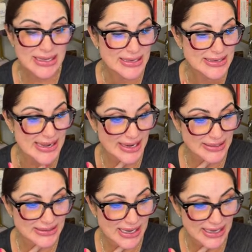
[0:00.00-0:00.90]

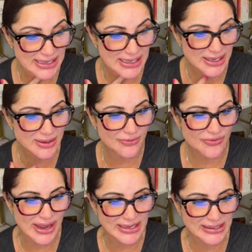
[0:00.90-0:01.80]
neck tightening,
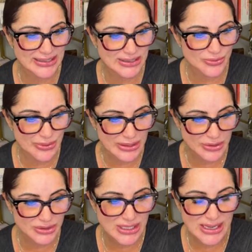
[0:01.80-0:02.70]
fine lines and
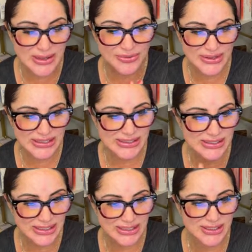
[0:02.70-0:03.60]
wrinkles. This
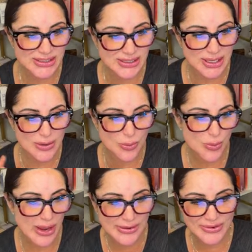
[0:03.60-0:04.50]
is
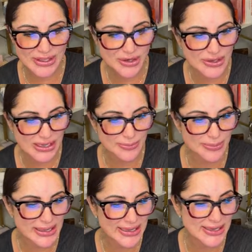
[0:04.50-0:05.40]
everything you need.
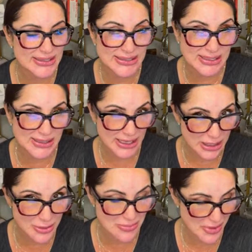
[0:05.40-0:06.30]

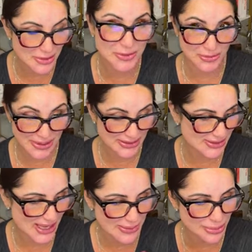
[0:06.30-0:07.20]
PCL mono threads,
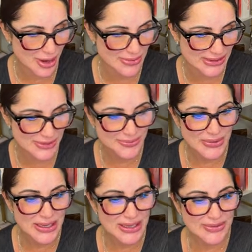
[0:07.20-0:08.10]
I promise.
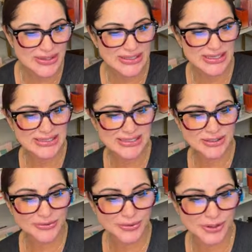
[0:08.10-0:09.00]
This is ideal
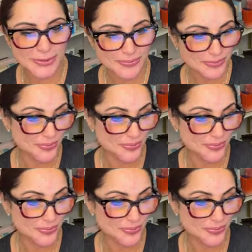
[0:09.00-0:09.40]
for